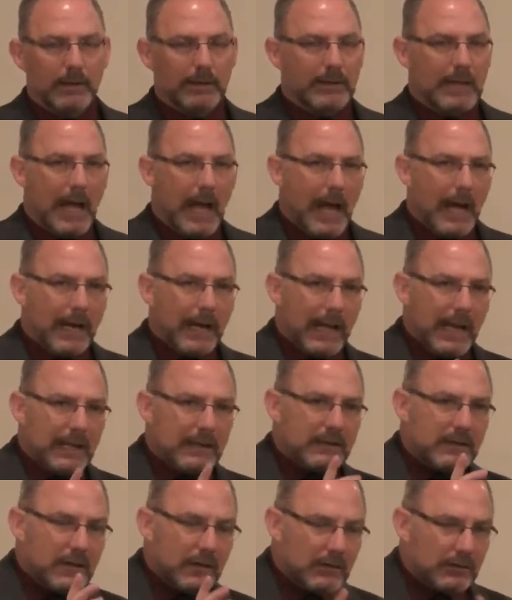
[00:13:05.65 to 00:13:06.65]
God
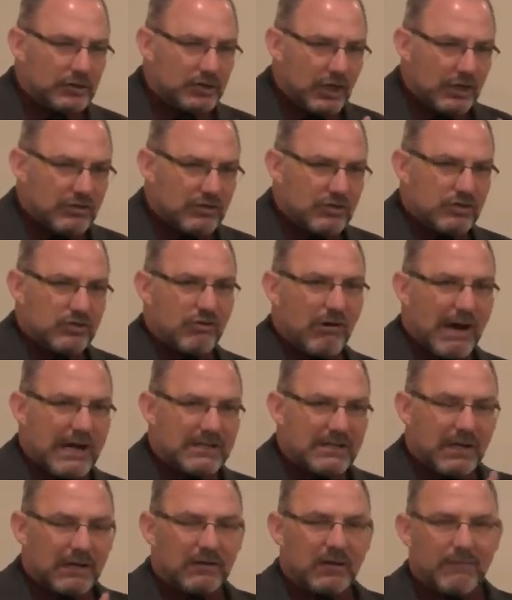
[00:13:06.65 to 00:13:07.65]
had, or Jesus
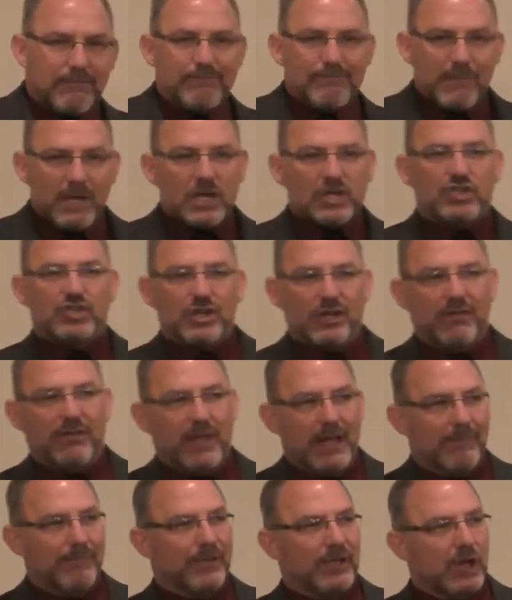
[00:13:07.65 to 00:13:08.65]
Christ had commissioned
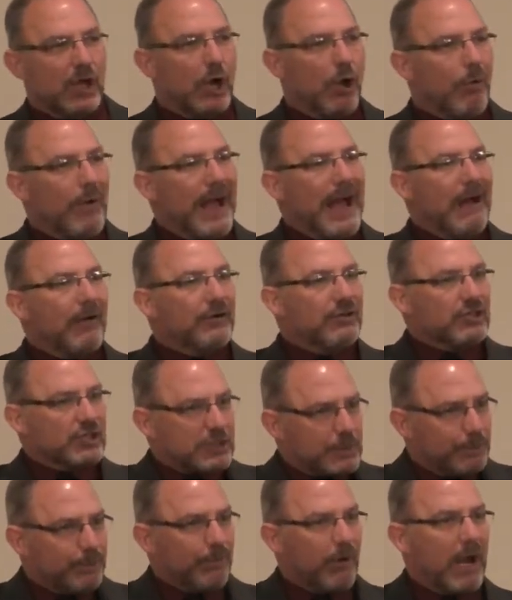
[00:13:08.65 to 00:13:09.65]
them to go out and
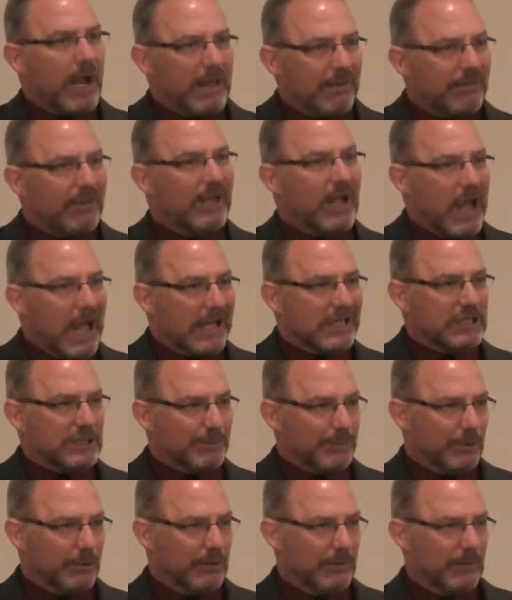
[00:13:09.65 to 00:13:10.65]
spread the
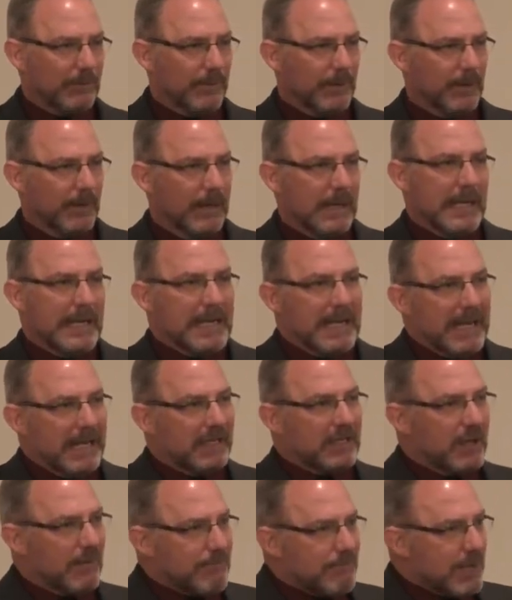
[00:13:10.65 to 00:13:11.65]
gospel. He
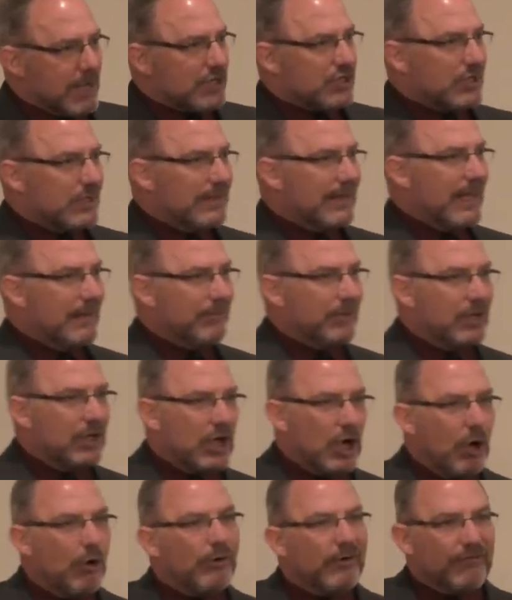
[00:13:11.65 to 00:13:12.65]
had commissioned them to
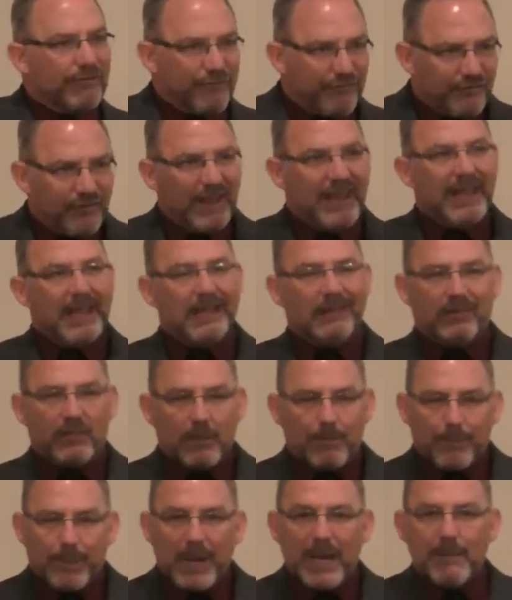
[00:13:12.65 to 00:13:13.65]
go and feed
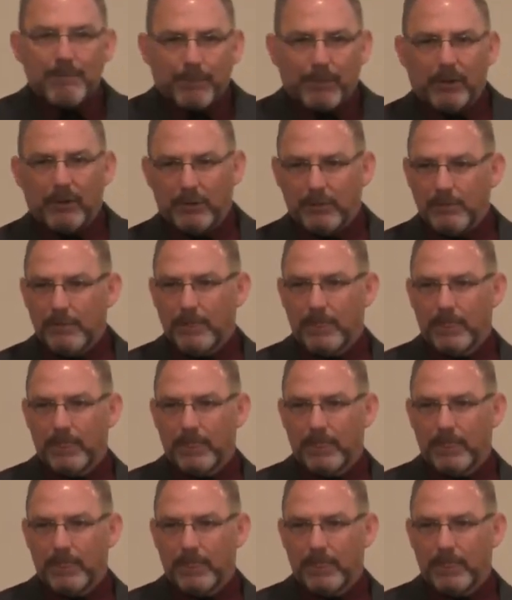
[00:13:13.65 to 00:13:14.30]
the people.